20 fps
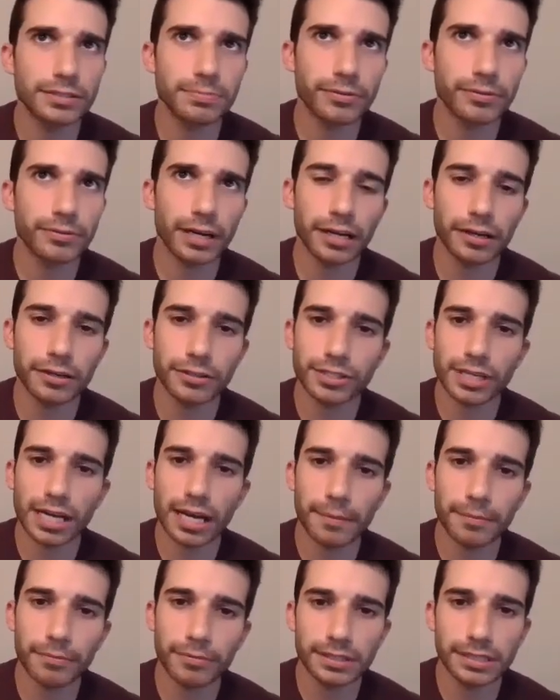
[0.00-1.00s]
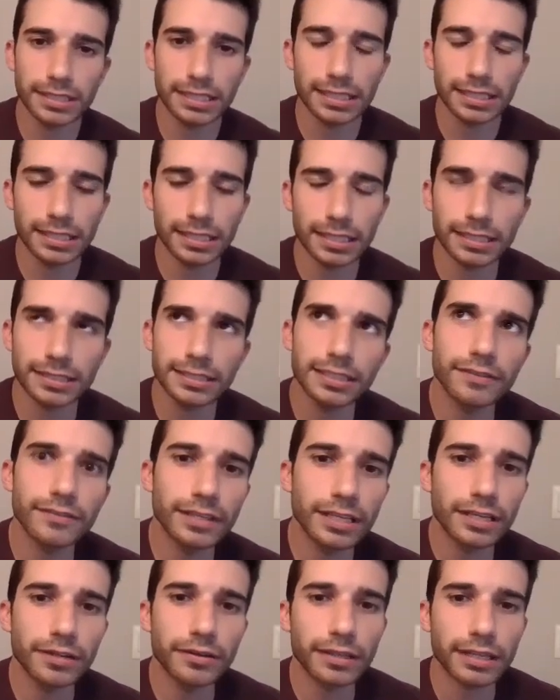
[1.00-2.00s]
prior job with T
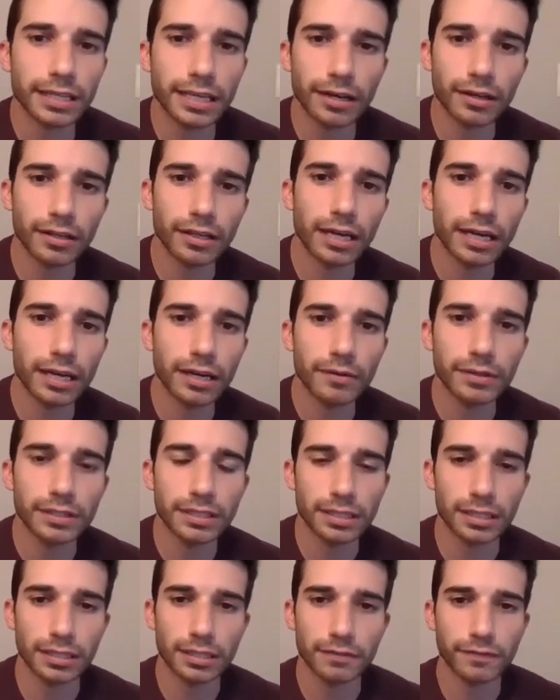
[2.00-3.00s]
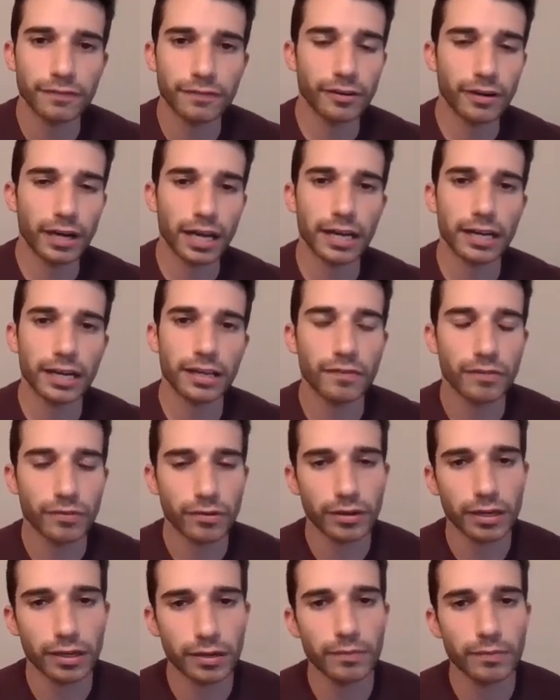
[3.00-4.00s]
Connectivity North Carolina, we did a variety of
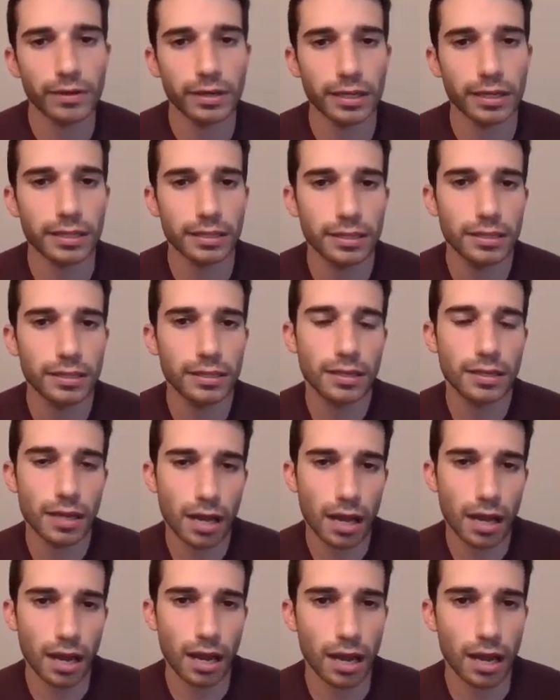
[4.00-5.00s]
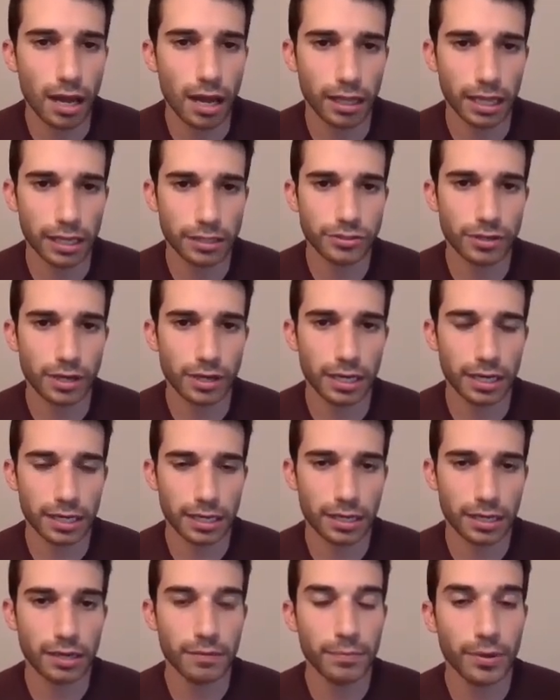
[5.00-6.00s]
work with
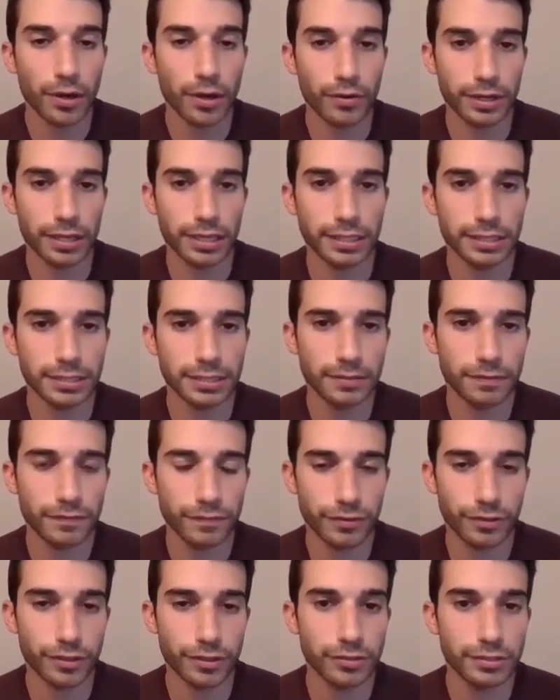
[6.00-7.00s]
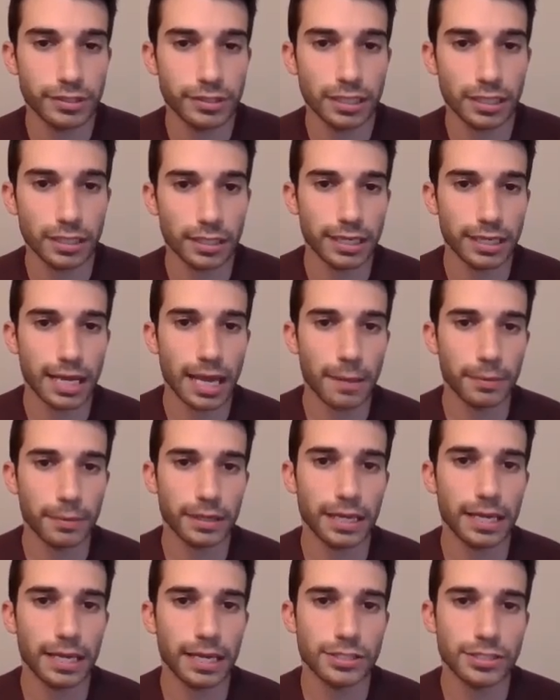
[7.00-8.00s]
electronic components for utility
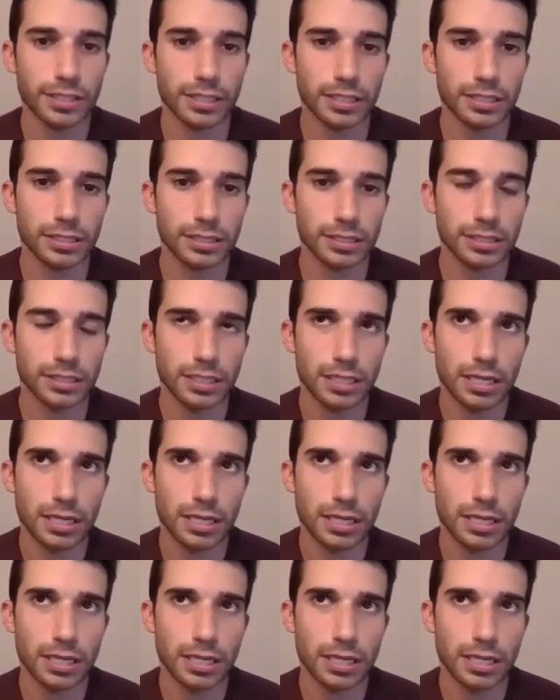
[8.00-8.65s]
applications.